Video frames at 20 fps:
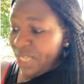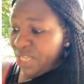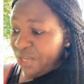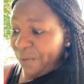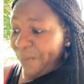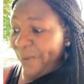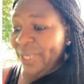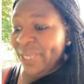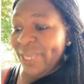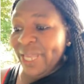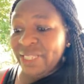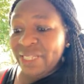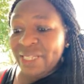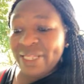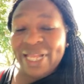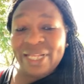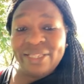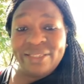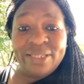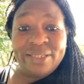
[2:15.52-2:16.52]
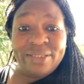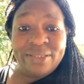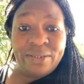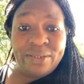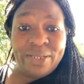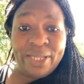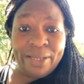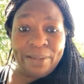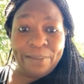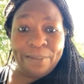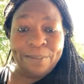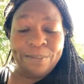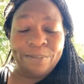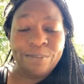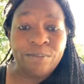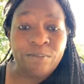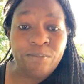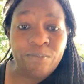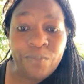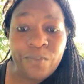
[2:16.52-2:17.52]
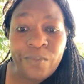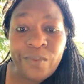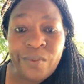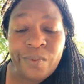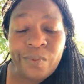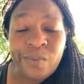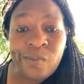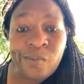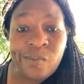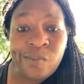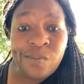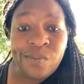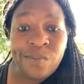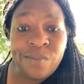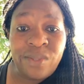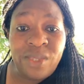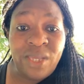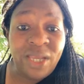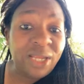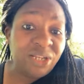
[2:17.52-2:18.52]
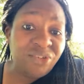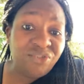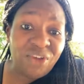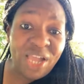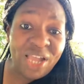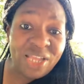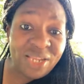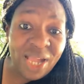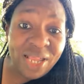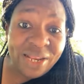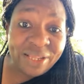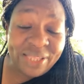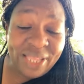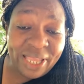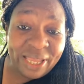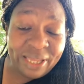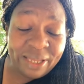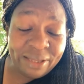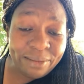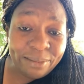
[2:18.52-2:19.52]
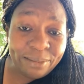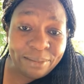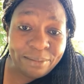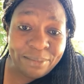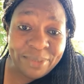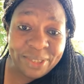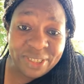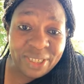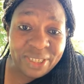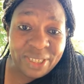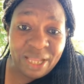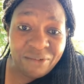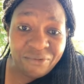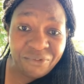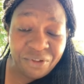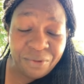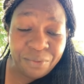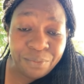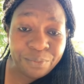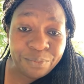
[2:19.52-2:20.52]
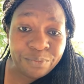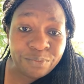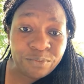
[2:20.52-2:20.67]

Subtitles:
You ain't getting access today. You gotta try another day, Mr. Devil.